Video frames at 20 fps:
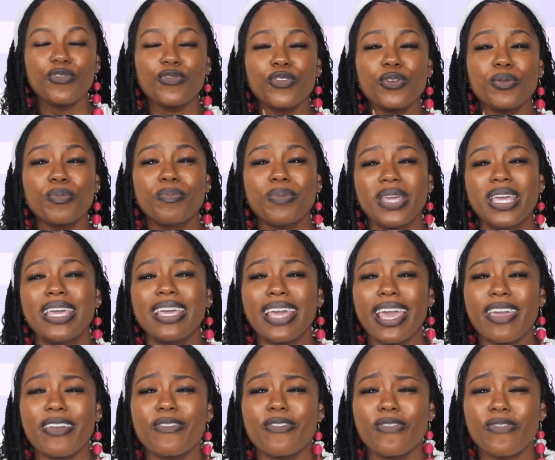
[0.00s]
for
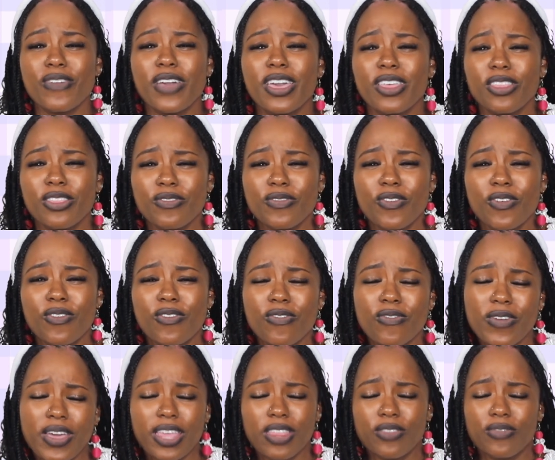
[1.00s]
being a faithful,
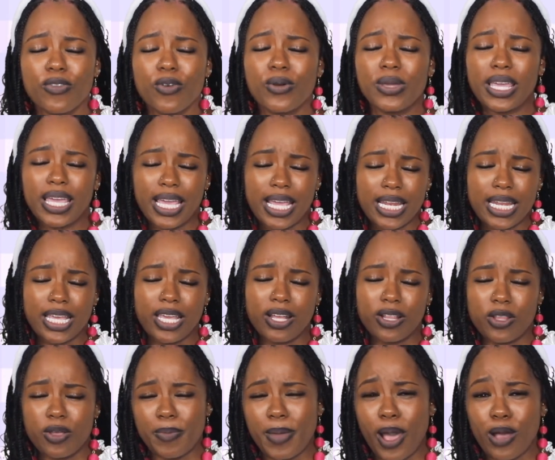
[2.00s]
faithful Candi
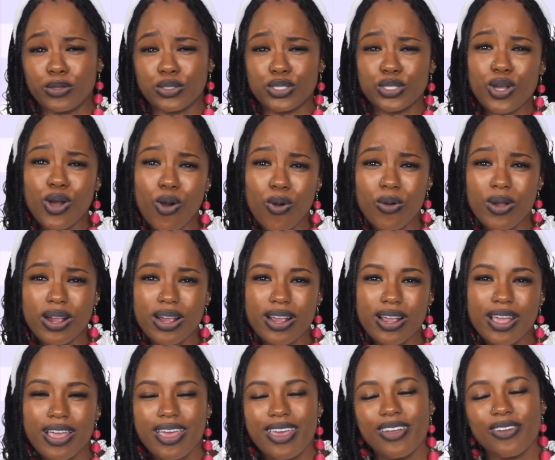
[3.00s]
Clubhouse goer,